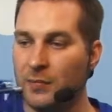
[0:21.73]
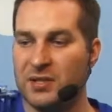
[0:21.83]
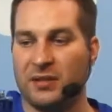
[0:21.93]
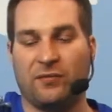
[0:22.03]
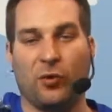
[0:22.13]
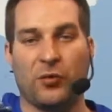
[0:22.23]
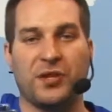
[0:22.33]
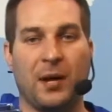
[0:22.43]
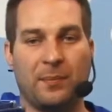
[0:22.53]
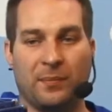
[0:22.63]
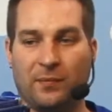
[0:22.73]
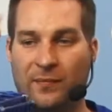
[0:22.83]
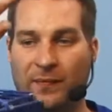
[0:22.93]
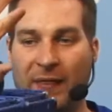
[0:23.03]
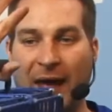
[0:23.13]
Basically folds up
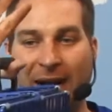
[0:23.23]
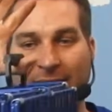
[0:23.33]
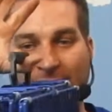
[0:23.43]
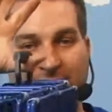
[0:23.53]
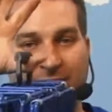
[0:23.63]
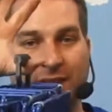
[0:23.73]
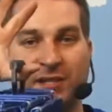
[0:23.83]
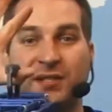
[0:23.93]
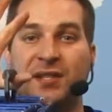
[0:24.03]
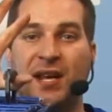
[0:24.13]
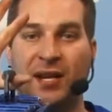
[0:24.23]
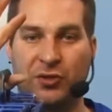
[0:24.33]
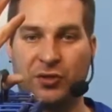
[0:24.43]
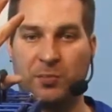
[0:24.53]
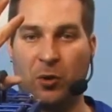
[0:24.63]
that nicely. This is the
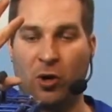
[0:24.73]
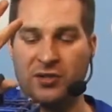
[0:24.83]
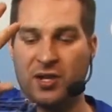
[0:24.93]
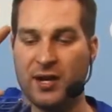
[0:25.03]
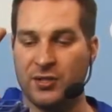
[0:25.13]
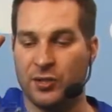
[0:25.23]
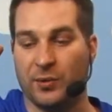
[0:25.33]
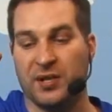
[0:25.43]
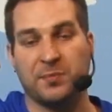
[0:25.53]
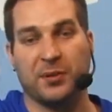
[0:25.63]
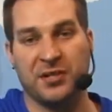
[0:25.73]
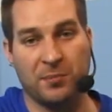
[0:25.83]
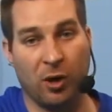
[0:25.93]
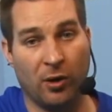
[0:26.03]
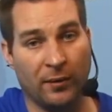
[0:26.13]
extra small size, so it is pretty
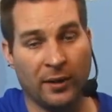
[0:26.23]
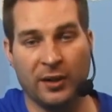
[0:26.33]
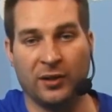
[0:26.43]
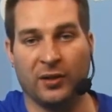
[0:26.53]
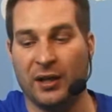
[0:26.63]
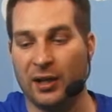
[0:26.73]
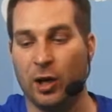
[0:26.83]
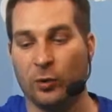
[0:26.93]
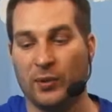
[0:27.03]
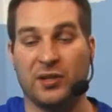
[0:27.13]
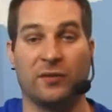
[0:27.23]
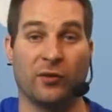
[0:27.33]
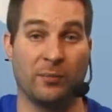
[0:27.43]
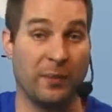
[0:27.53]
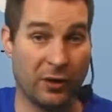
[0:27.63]
small. You can get it all the way to the
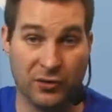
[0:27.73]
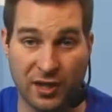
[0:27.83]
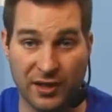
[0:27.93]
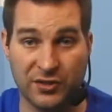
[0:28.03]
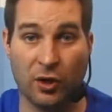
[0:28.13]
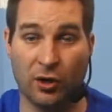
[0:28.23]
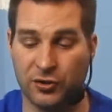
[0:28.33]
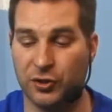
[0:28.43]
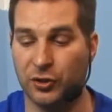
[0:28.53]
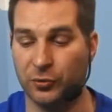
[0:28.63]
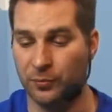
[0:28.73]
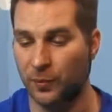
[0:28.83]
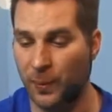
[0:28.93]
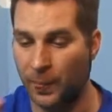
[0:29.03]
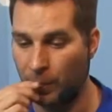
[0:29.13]
for bigger size dogs too.
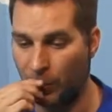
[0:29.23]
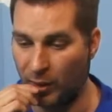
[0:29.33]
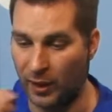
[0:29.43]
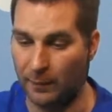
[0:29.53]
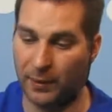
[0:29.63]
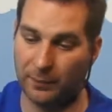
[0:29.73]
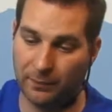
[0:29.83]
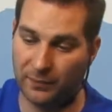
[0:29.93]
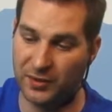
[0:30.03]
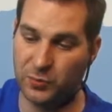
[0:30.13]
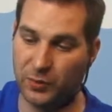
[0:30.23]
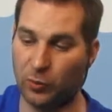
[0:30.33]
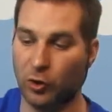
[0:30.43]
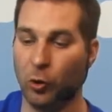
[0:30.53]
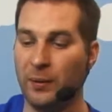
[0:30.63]
But this one
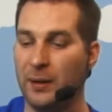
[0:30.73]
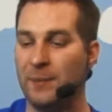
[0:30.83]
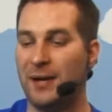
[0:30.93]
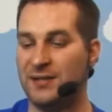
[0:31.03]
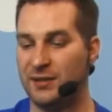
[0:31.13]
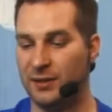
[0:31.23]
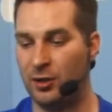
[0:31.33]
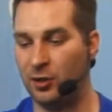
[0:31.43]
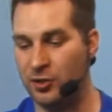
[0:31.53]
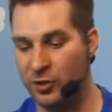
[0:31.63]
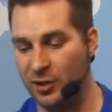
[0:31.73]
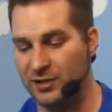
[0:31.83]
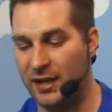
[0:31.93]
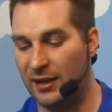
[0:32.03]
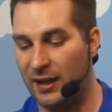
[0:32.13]
will open up nicely. I'll show you
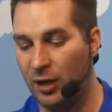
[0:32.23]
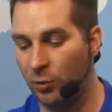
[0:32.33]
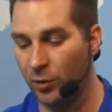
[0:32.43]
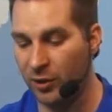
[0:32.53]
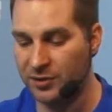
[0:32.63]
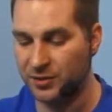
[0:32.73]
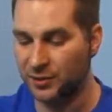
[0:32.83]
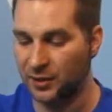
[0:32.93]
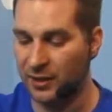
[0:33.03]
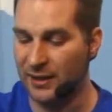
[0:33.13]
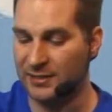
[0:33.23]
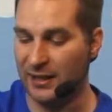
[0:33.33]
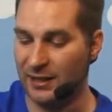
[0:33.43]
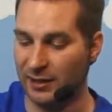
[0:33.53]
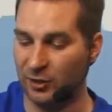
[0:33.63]
exactly how it works. It's
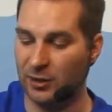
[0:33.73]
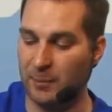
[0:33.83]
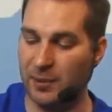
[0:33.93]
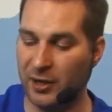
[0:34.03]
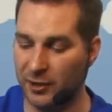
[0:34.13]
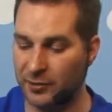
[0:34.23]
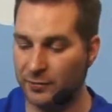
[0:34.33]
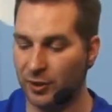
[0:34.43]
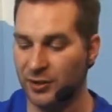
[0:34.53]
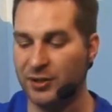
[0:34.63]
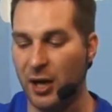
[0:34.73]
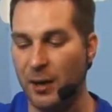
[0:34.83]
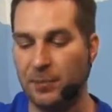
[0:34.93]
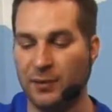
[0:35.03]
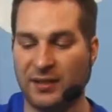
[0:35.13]
got a little clip here on the
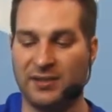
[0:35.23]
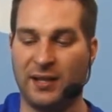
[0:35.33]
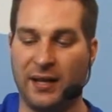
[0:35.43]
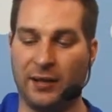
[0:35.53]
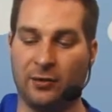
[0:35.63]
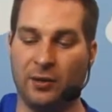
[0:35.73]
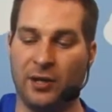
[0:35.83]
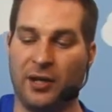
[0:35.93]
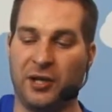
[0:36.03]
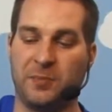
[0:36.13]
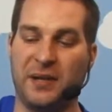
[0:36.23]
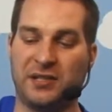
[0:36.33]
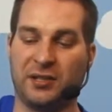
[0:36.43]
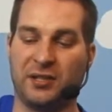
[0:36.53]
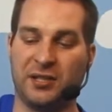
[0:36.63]
top next to the handle that you
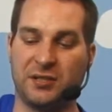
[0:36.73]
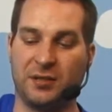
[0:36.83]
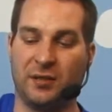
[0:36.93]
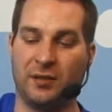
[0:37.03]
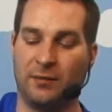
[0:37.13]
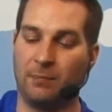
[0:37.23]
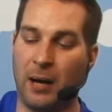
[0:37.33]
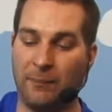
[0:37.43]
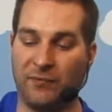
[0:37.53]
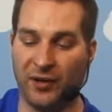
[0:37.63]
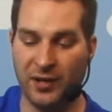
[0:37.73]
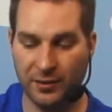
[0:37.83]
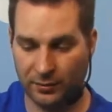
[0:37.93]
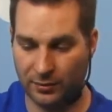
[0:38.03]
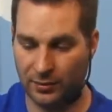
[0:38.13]
basically just pop free
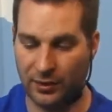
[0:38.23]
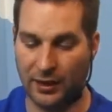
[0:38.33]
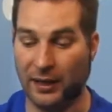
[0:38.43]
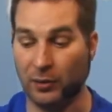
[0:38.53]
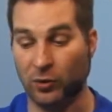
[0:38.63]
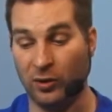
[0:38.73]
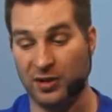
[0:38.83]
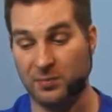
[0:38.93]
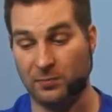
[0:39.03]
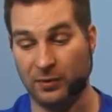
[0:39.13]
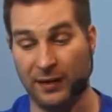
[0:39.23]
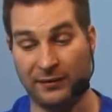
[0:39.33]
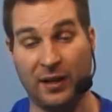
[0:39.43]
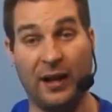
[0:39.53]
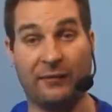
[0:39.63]
and it will
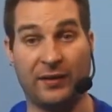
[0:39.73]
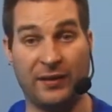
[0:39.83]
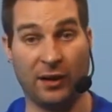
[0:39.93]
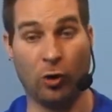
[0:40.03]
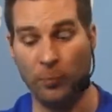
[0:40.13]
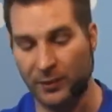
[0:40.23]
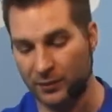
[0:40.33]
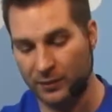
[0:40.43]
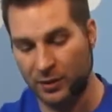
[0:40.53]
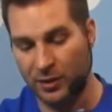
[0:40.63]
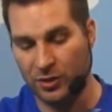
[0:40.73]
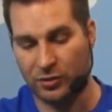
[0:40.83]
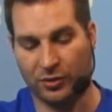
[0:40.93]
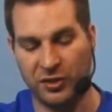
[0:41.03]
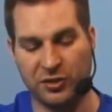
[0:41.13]
let everything open.
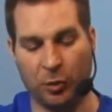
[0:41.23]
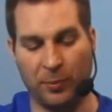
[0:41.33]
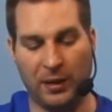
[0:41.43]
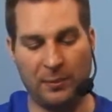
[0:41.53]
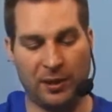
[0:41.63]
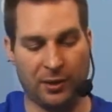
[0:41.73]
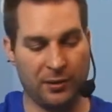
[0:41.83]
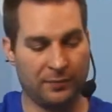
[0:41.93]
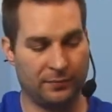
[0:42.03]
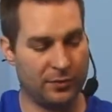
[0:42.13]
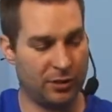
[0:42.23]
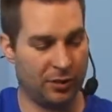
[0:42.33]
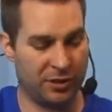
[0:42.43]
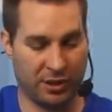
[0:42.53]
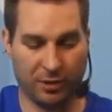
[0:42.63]
So it'll just open up here.
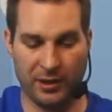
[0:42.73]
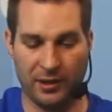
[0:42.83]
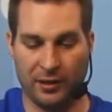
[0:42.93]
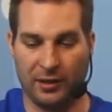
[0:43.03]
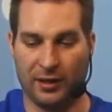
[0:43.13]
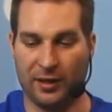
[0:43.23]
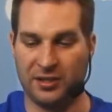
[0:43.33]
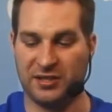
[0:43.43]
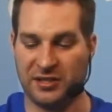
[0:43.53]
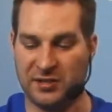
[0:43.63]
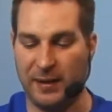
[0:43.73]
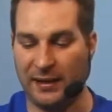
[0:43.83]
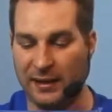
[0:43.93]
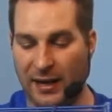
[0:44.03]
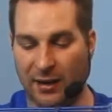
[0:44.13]
Sorry, Joey. Just
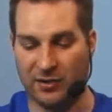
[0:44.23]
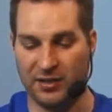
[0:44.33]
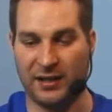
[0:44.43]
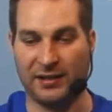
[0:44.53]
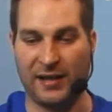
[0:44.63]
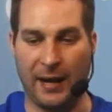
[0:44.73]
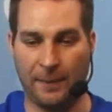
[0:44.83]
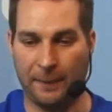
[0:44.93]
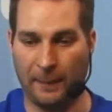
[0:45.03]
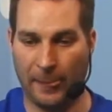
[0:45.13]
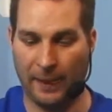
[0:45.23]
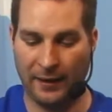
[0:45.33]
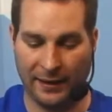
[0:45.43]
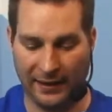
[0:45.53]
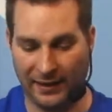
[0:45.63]
expand it out just like that.
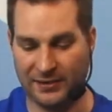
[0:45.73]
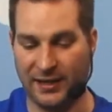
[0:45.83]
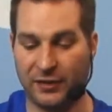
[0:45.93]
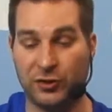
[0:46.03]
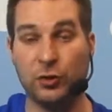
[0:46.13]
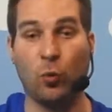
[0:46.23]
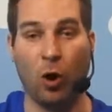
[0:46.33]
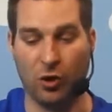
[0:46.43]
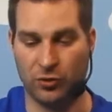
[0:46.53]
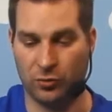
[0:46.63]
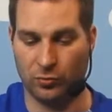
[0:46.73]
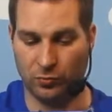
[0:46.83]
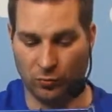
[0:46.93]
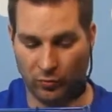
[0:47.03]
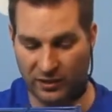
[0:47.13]
And it's got two walls.
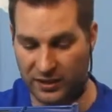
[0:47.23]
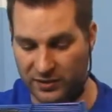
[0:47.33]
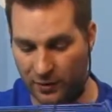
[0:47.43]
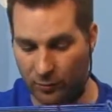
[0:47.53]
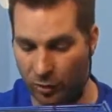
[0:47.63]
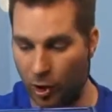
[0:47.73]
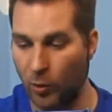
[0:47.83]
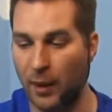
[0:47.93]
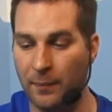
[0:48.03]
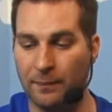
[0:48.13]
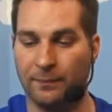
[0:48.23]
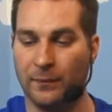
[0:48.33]
Each of them will go up.